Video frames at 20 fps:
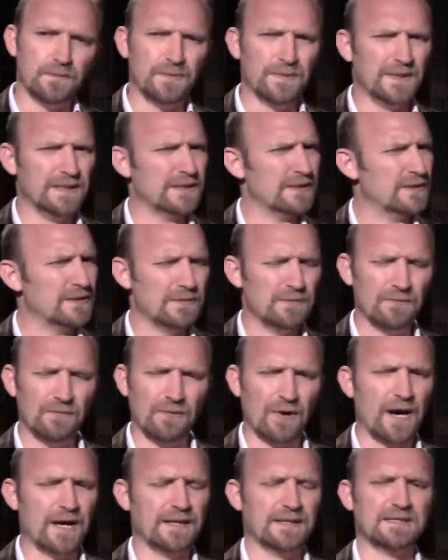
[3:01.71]
be
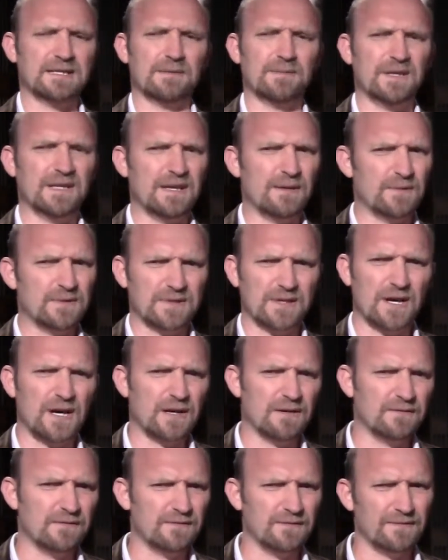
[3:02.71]
writing something that was
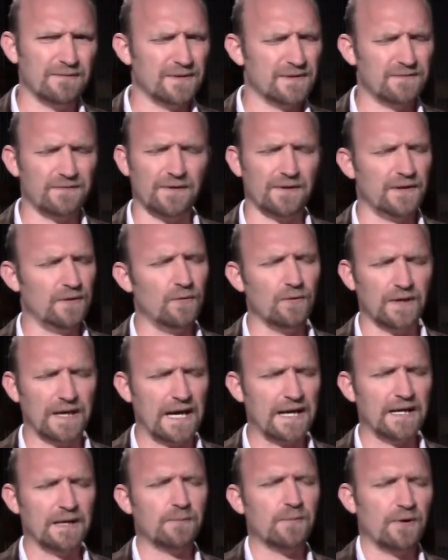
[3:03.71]
it's a very
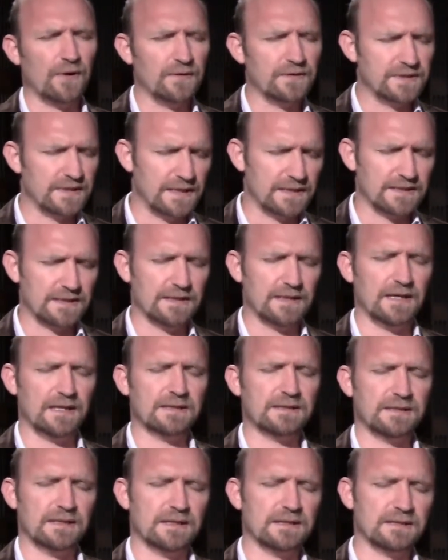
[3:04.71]
organic process in
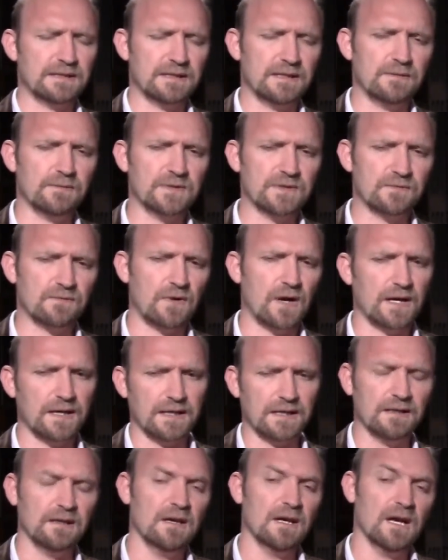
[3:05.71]
that sense. That he was
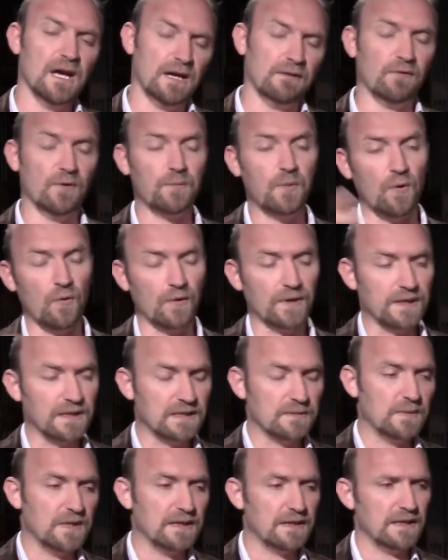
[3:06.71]
writing and reporting
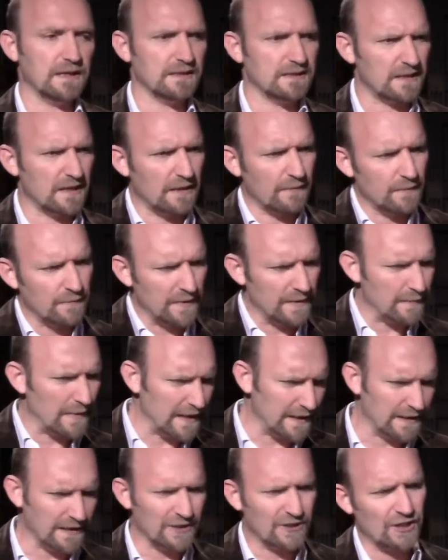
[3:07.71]
to me things, and I would be
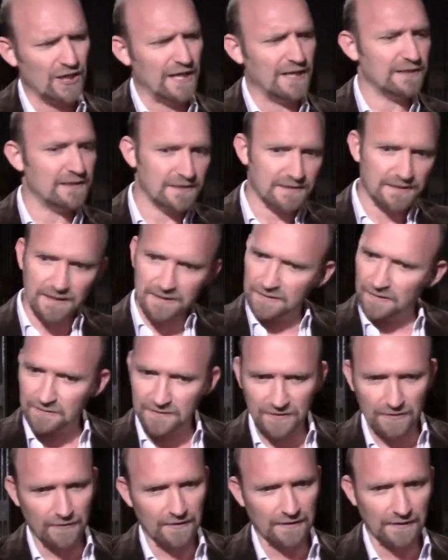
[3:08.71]
making changes as I
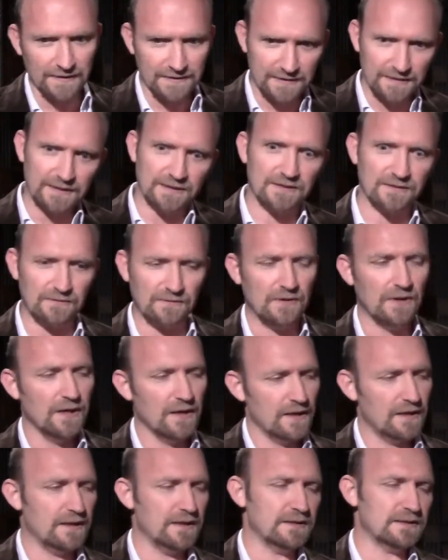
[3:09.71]
was going, listening to
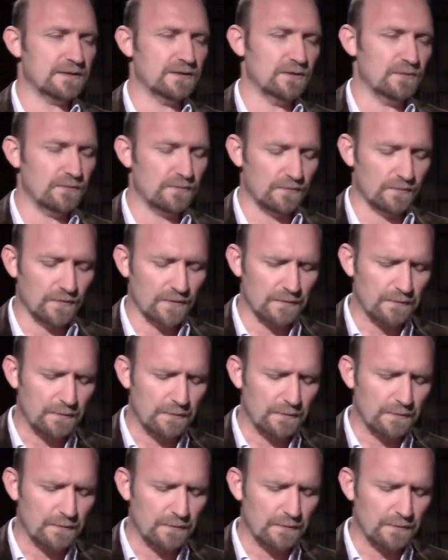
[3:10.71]
these new,